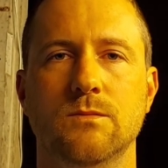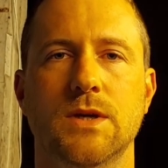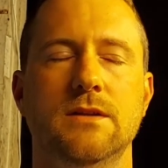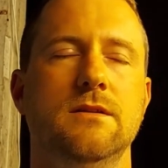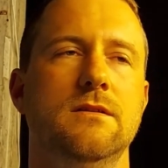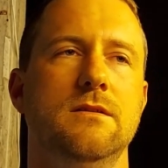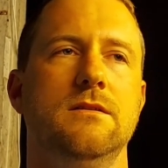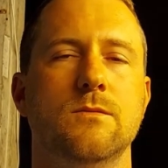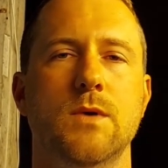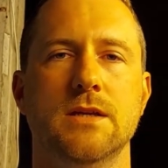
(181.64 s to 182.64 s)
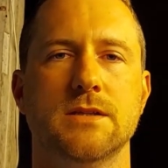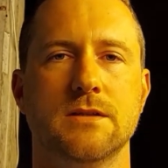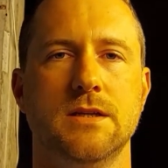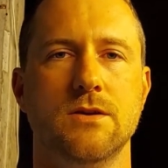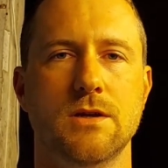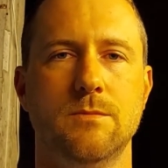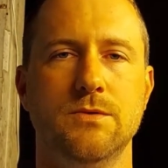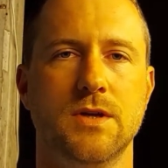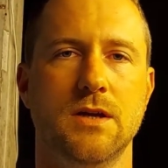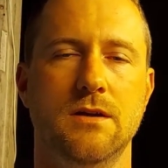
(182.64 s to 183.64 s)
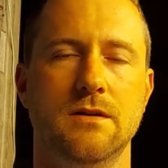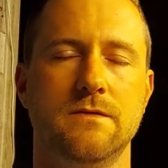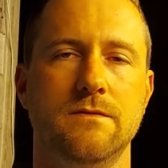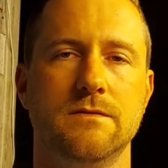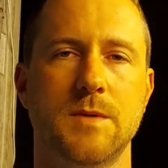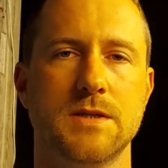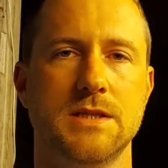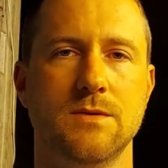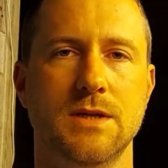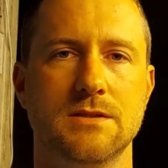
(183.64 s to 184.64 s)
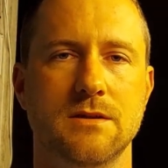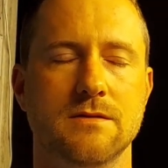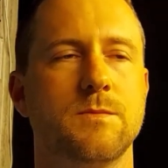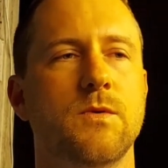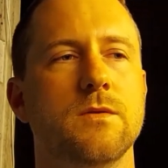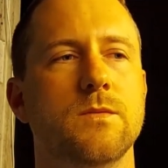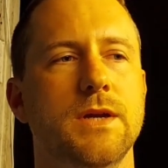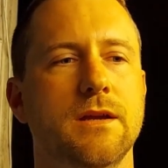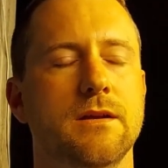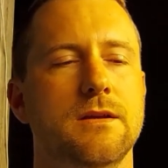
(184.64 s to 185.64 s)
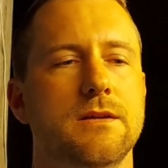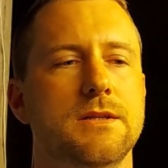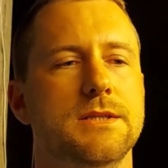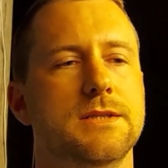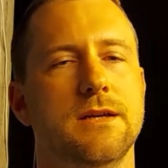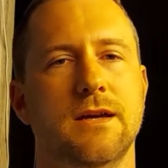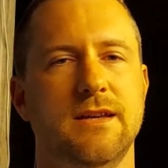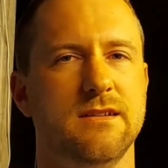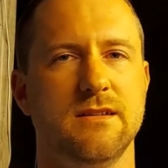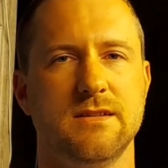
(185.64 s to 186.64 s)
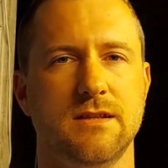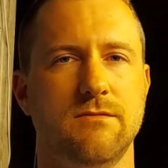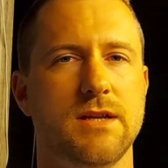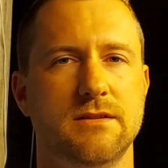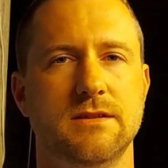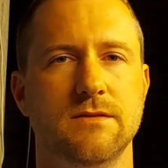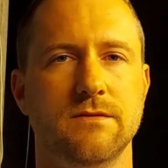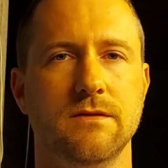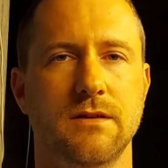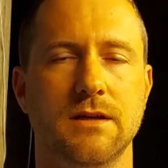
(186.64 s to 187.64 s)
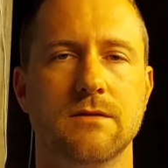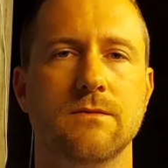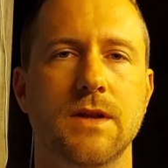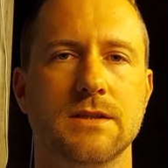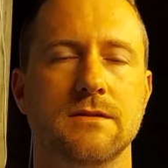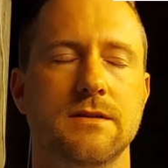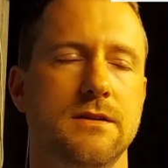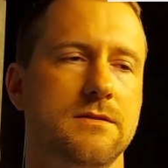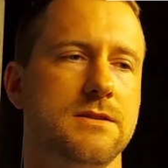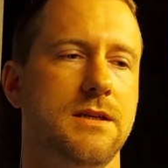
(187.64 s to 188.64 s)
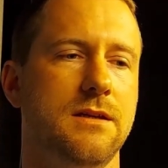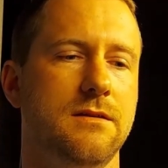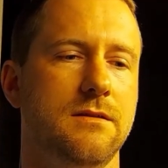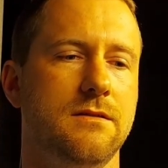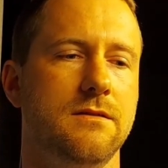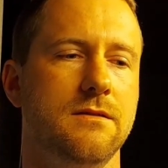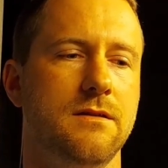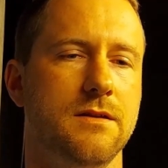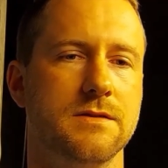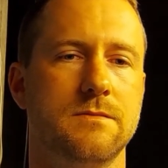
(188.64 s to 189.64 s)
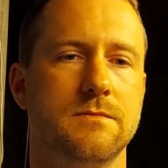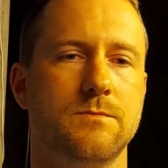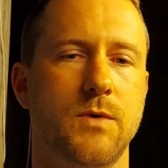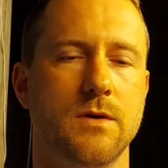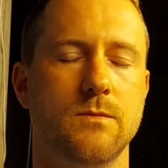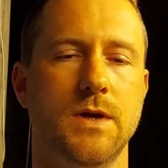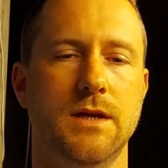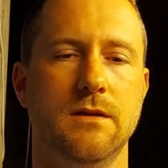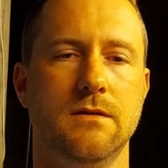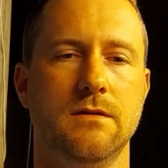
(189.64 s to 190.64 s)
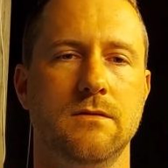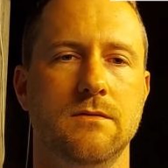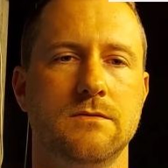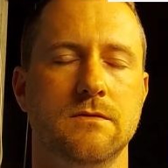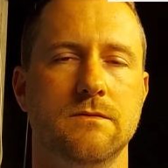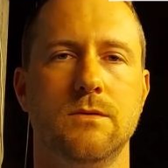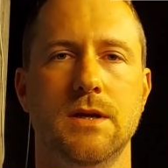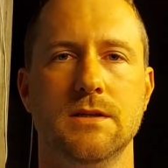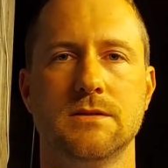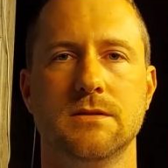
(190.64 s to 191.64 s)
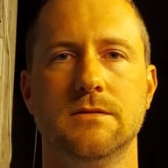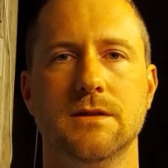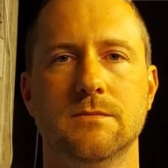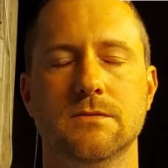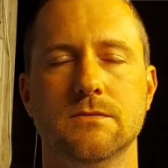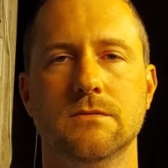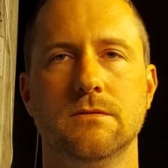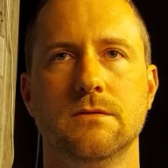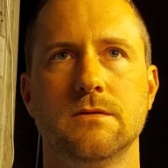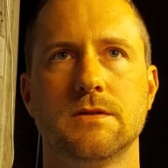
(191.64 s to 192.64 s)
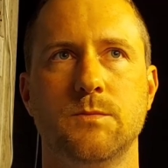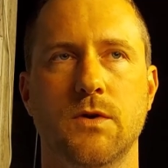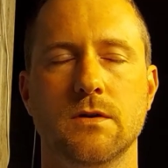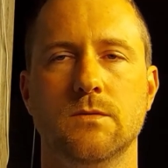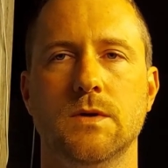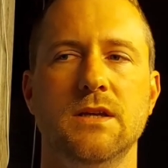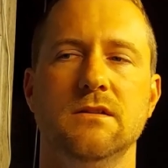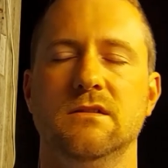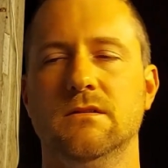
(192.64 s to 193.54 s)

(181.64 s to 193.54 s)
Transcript: when the weight has actually gone up on your car, especially when it's unsprung weight. I read different conflicting things saying that unsprung weight sort of equates to double sprung weight,